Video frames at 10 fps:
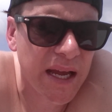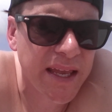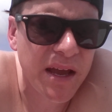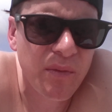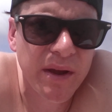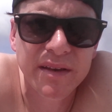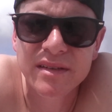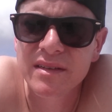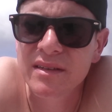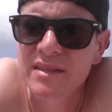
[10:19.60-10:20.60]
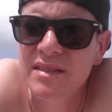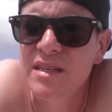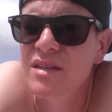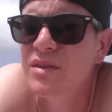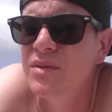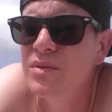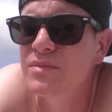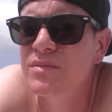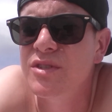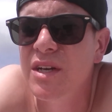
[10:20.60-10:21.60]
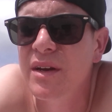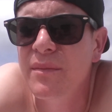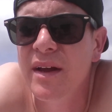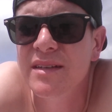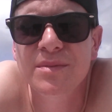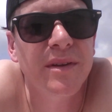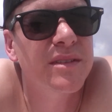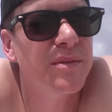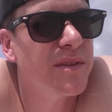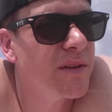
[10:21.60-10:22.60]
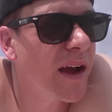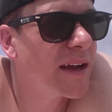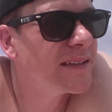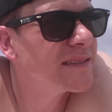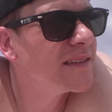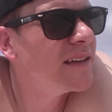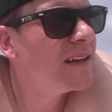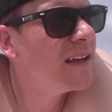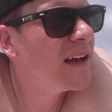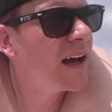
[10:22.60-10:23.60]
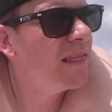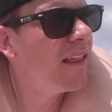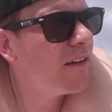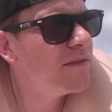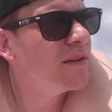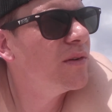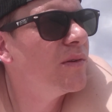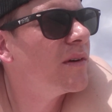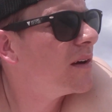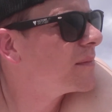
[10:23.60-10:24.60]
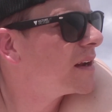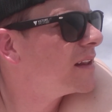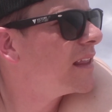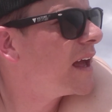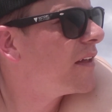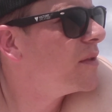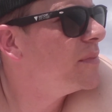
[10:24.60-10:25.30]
I can't wait to continue sharing my experience with you guys. I love you. I'm going to lay on